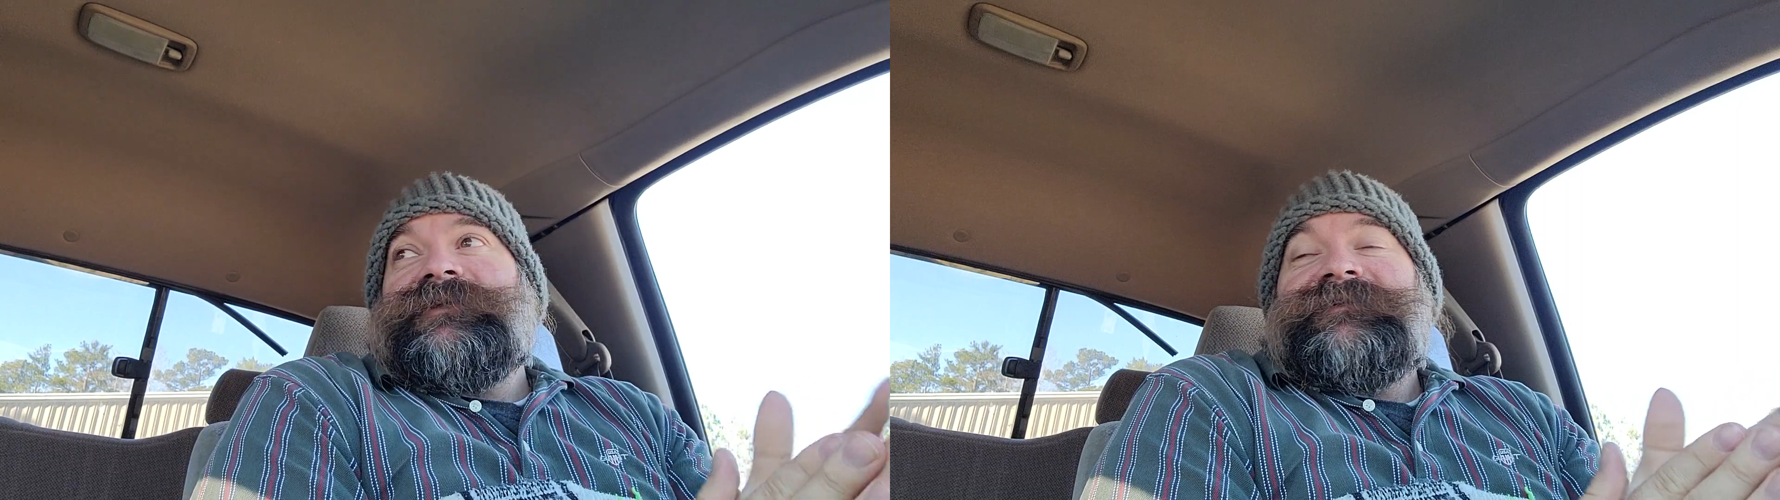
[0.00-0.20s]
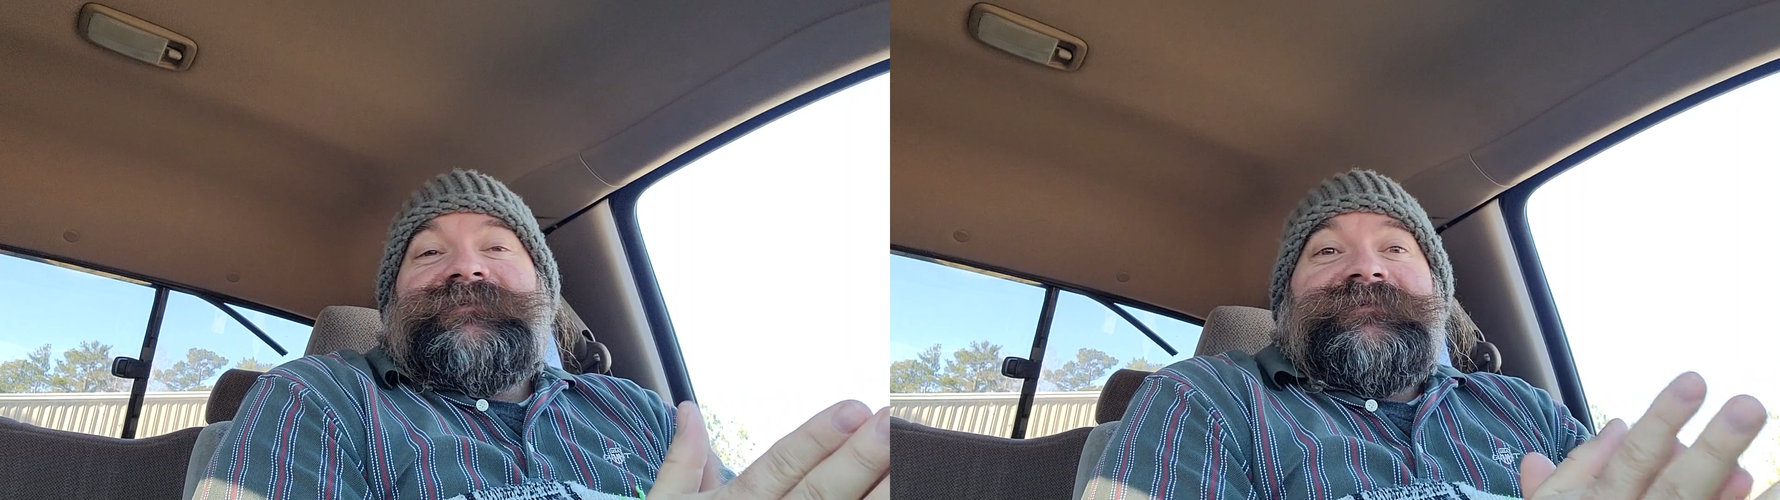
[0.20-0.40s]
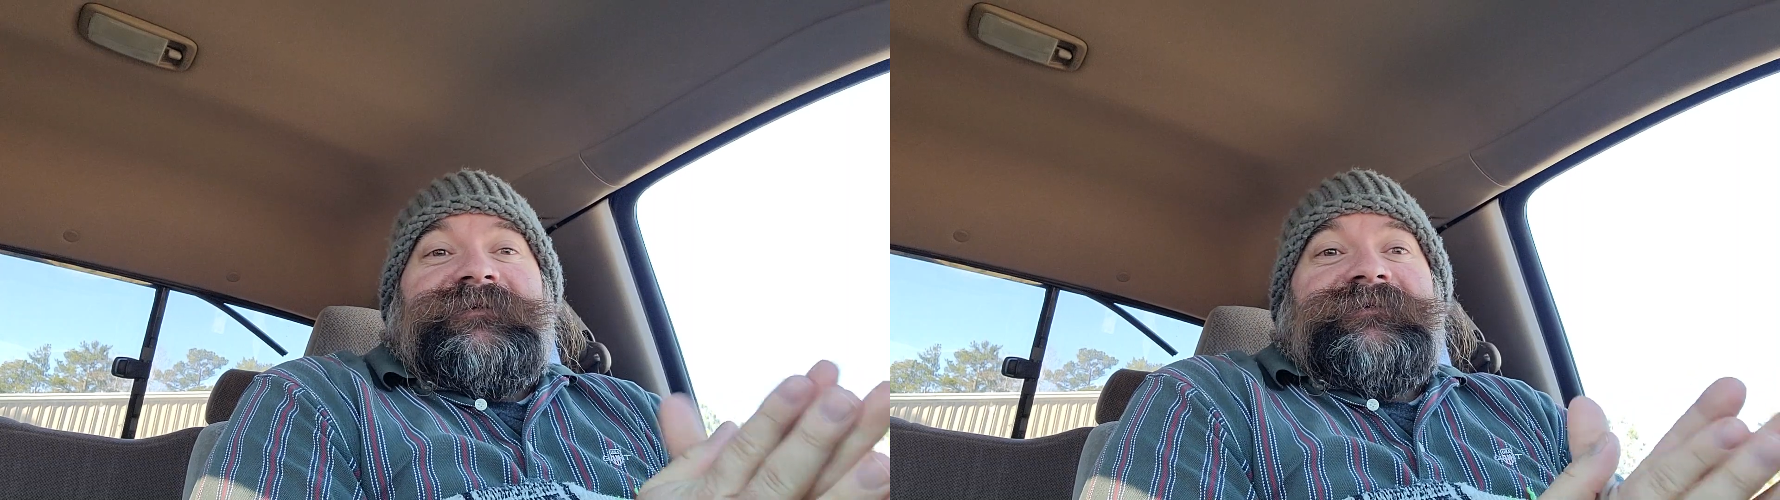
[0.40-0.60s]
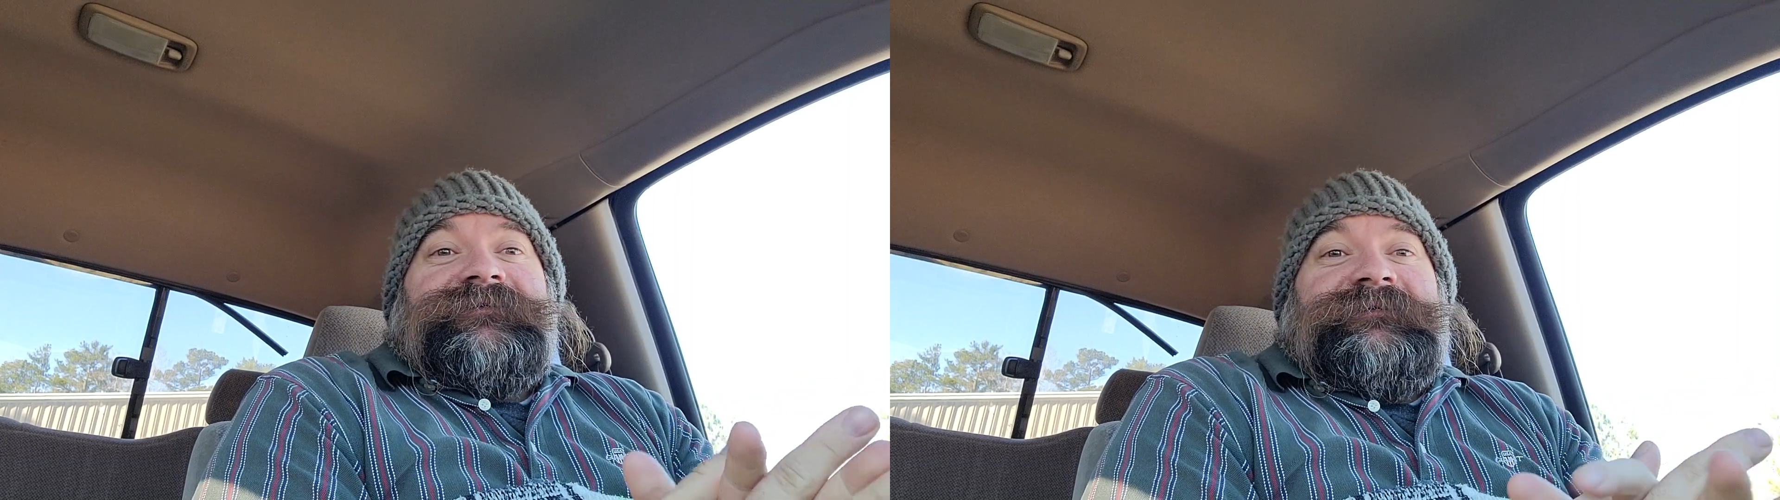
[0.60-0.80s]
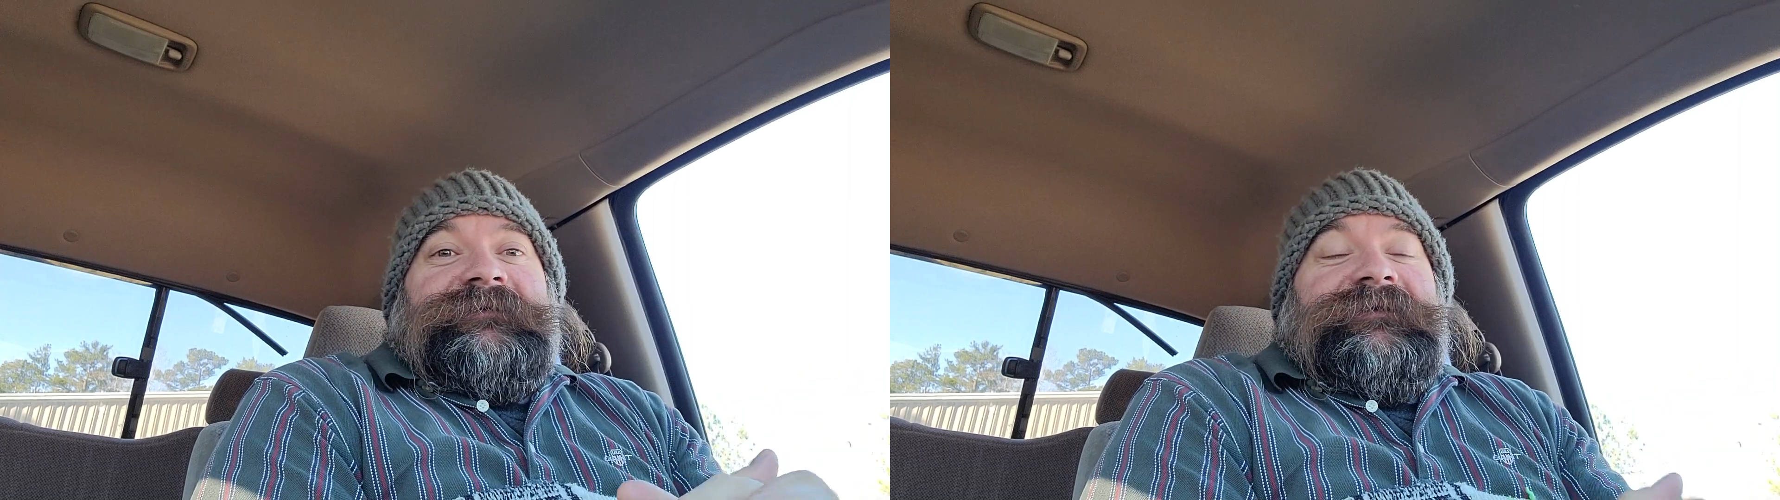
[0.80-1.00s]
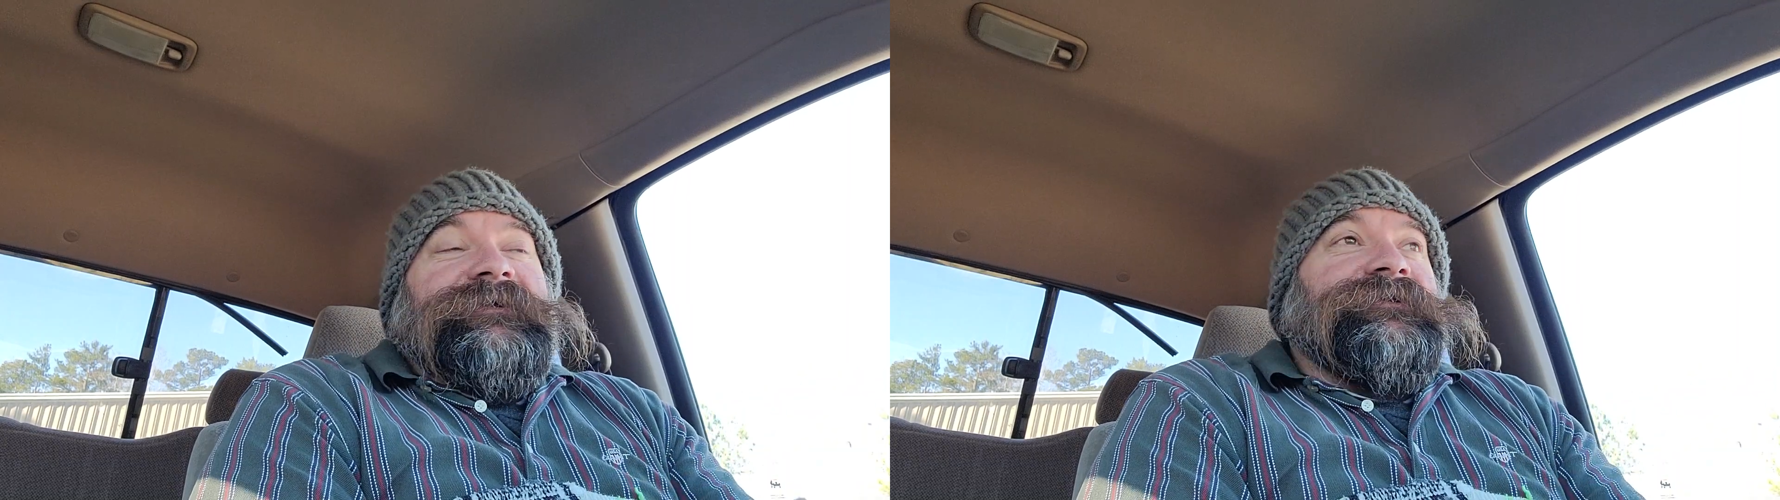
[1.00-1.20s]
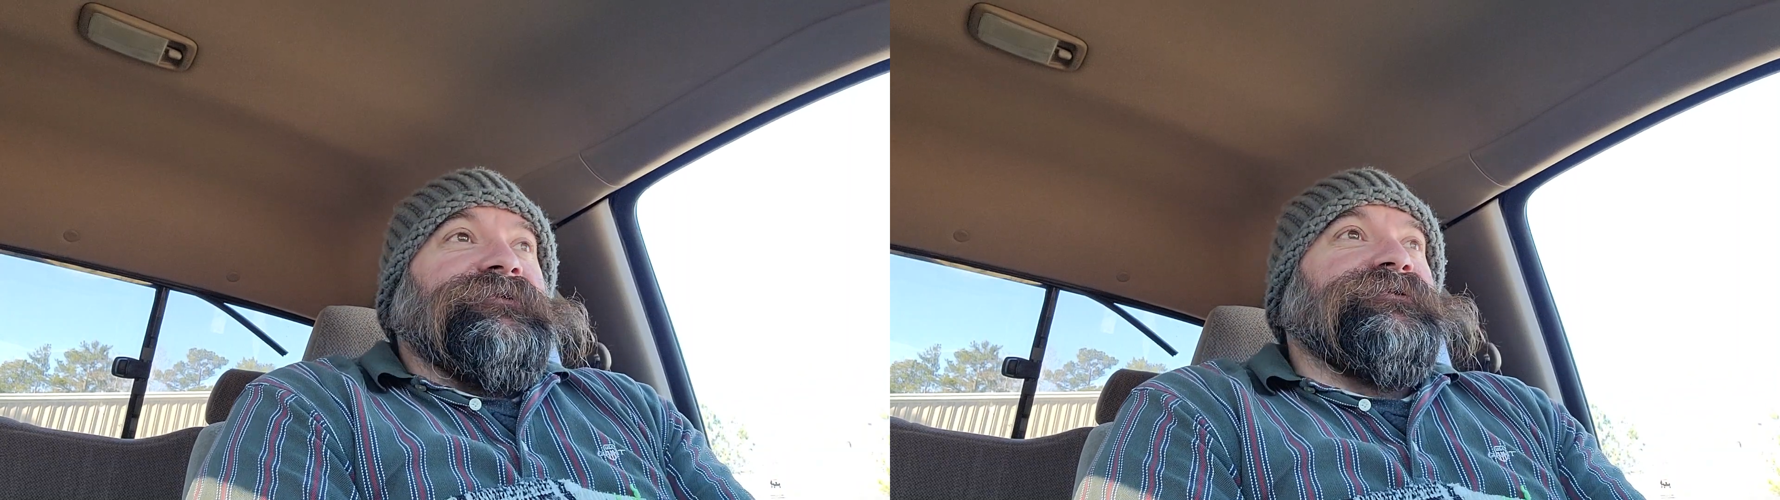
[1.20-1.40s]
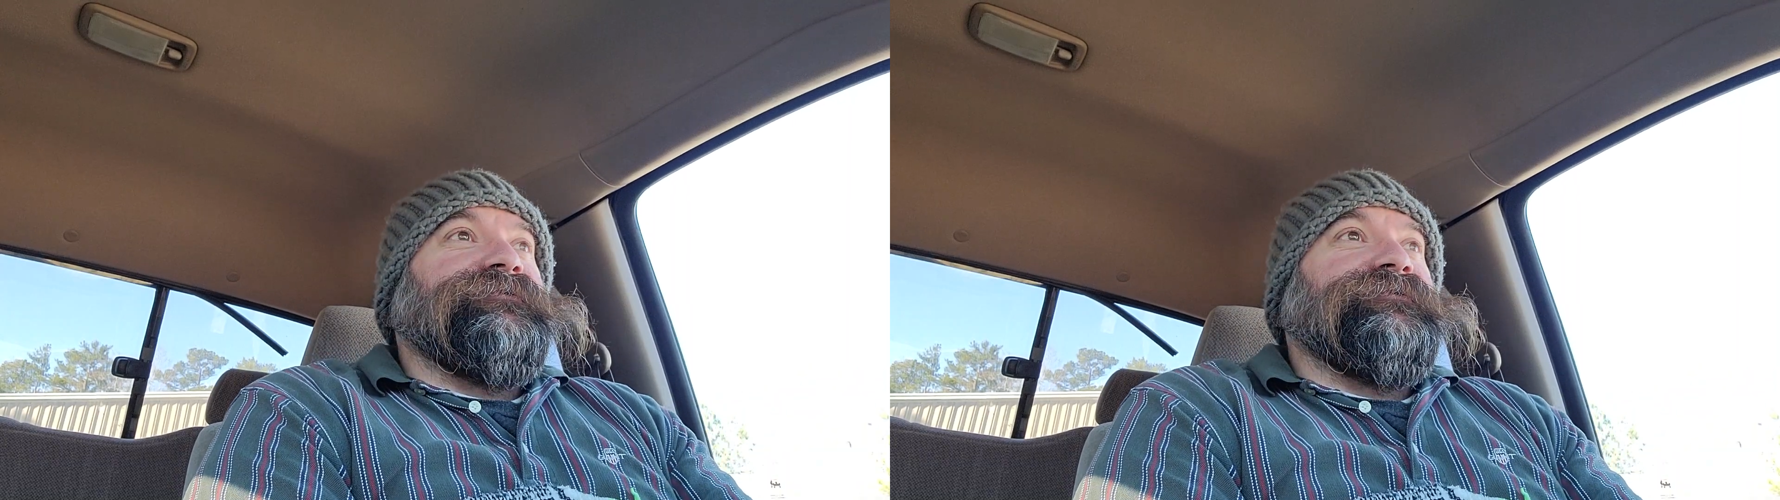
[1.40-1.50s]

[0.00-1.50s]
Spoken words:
That's kind of